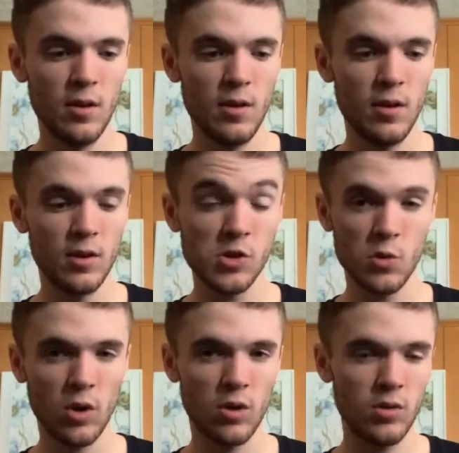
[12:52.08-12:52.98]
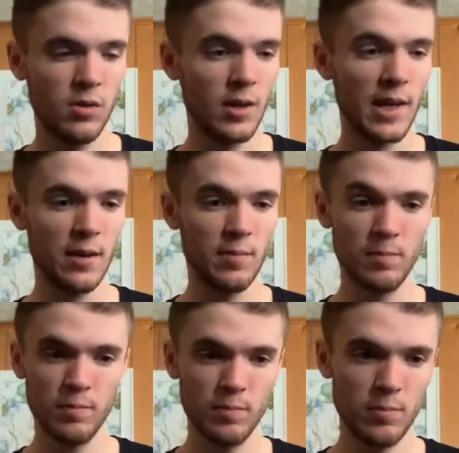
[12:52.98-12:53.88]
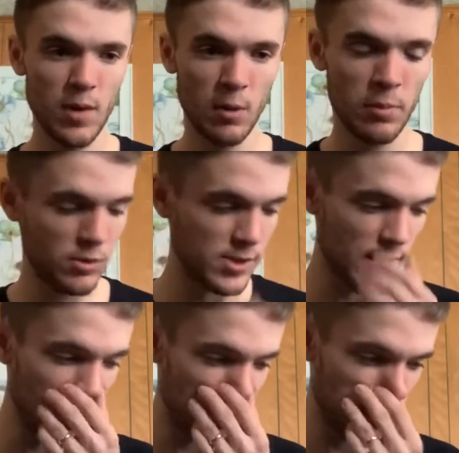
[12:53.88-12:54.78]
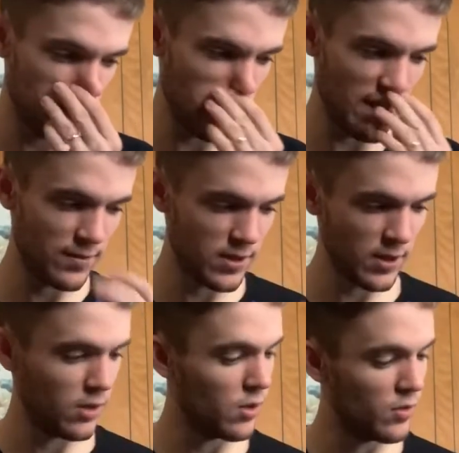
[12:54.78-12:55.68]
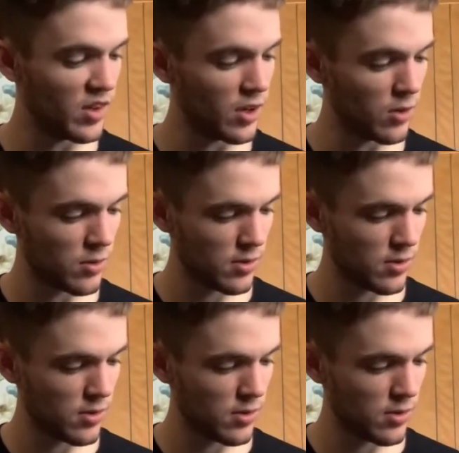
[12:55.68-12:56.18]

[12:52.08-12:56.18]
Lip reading: a squirrel. I'll post that up at the end of the video.